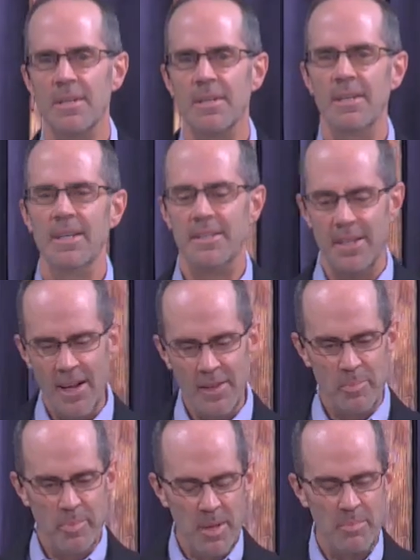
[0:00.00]
into
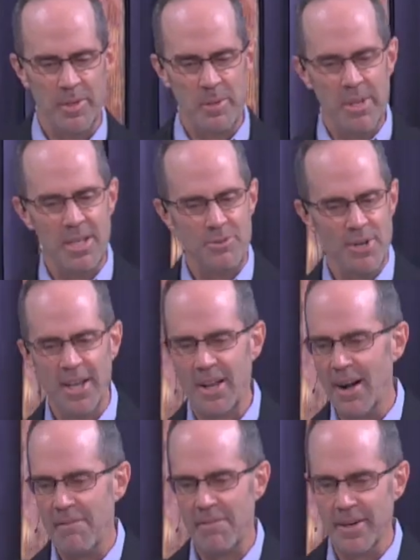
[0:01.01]
other people to be a drink
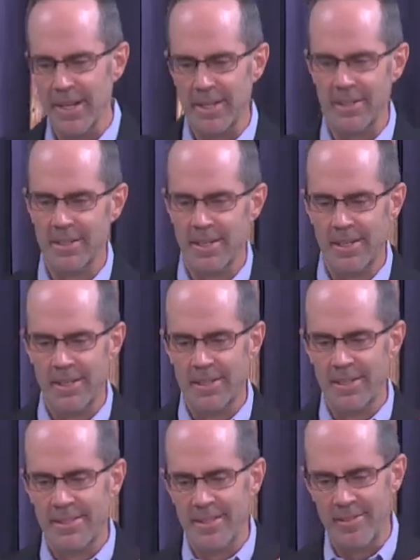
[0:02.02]
offering
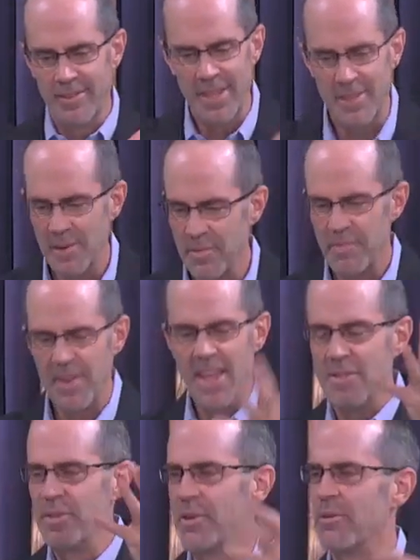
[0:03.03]
to see their
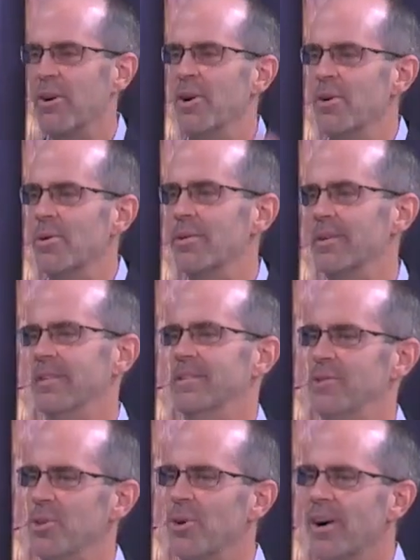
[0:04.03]
faith grow, the
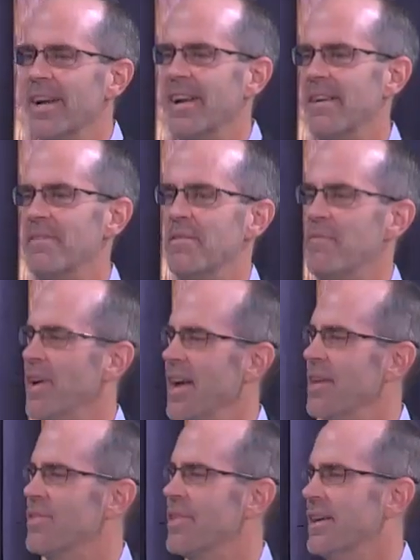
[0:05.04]
joy of the
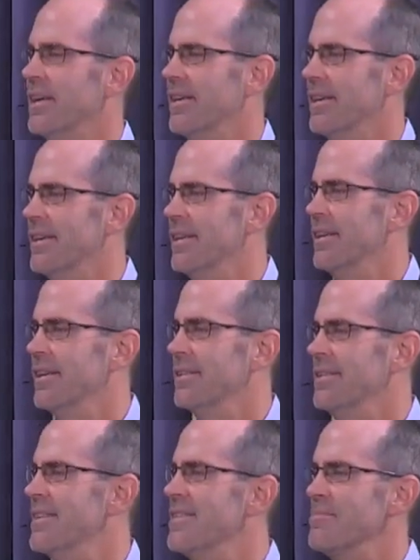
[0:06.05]
faith?
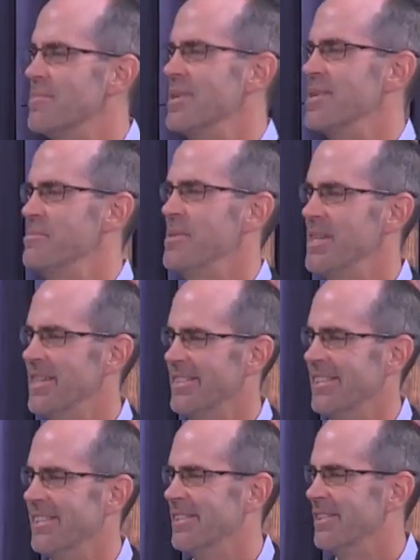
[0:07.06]
Nothing brings me
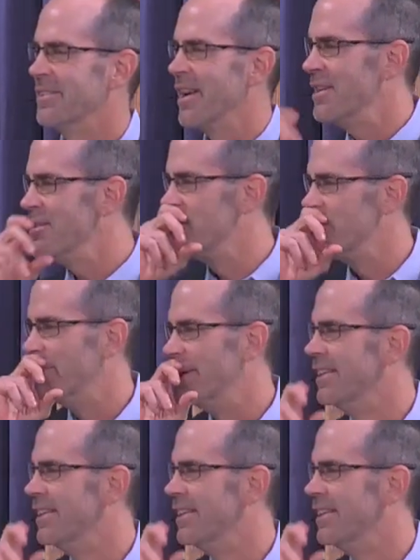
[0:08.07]
greater joy